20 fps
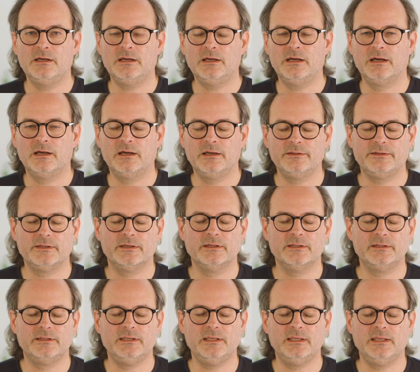
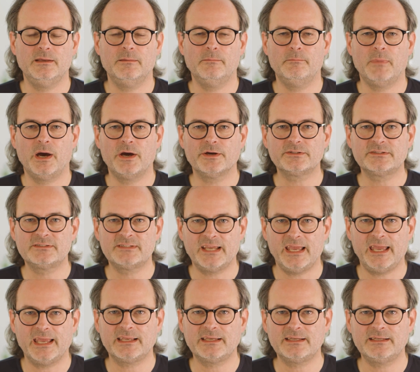the
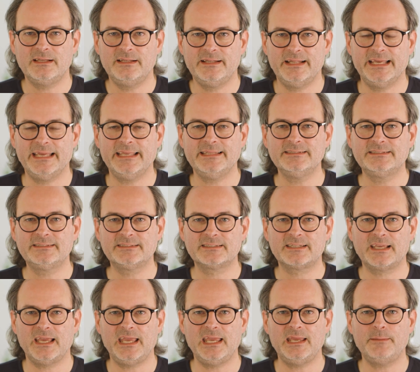MarTech
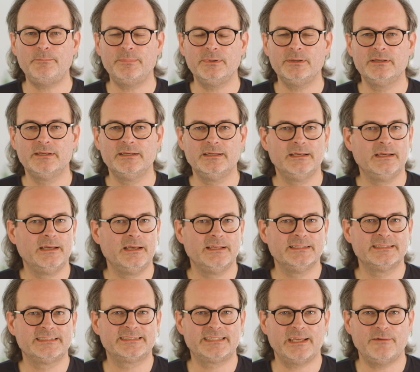landscape,
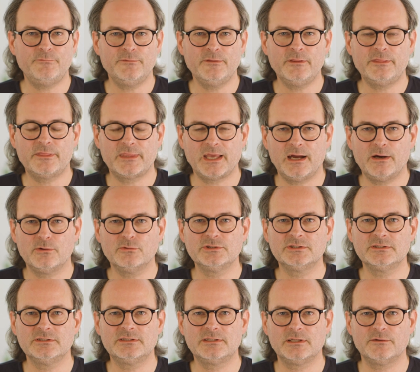
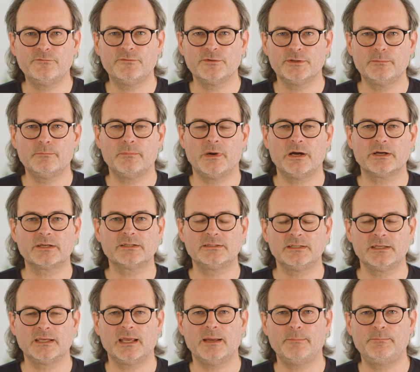7,000 different
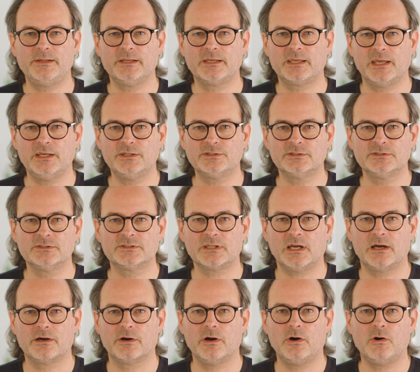marketing applications
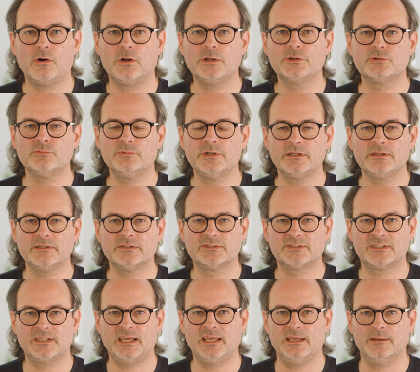are all doing the
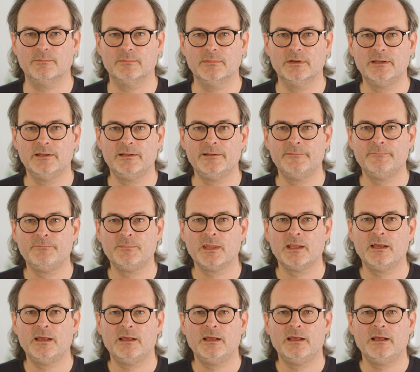same.
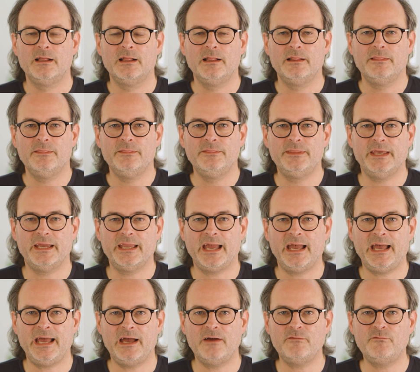They
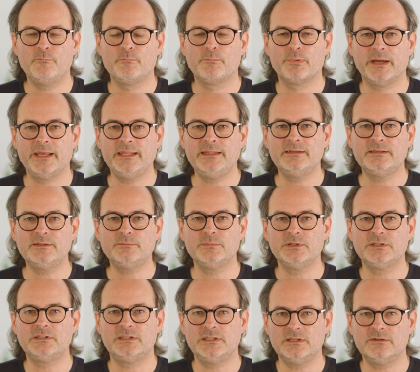have branded
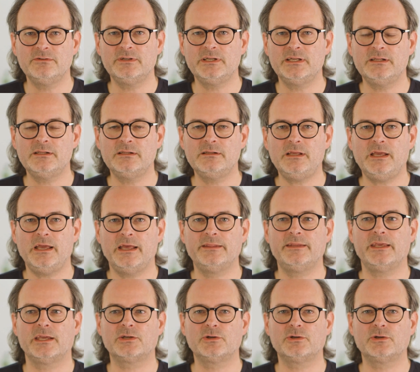material and they